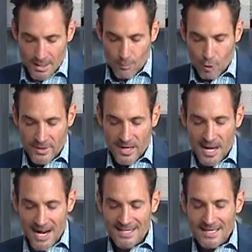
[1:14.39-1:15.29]
More than
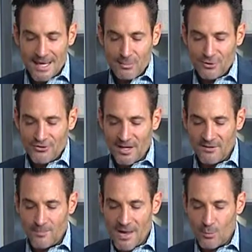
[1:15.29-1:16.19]
99%
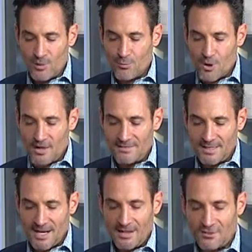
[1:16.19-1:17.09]
of men with
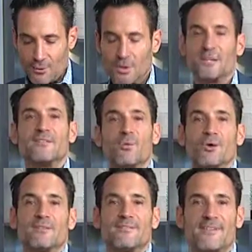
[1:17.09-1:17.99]
prostate cancer will live more
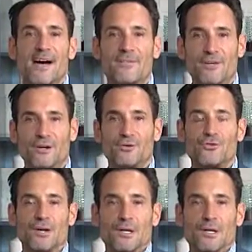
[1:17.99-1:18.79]
than 5 years